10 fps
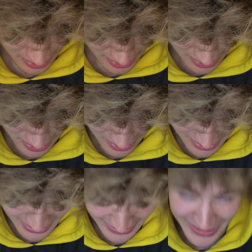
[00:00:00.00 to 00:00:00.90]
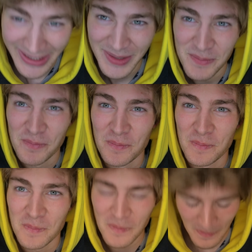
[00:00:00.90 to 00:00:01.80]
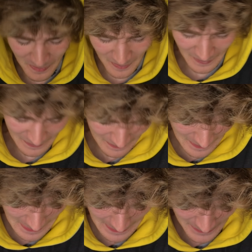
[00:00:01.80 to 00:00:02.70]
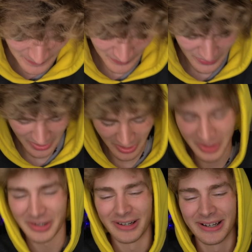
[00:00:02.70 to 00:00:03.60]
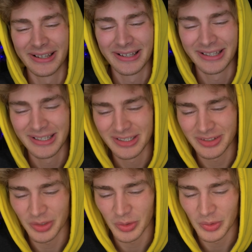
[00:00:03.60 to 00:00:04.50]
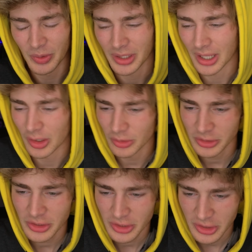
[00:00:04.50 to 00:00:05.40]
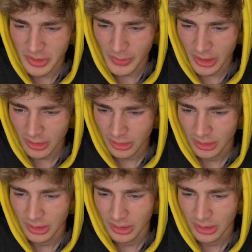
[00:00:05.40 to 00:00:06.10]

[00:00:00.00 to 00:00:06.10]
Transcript: um, it's been pretty good. Aw. So, how old are you turning tomorrow?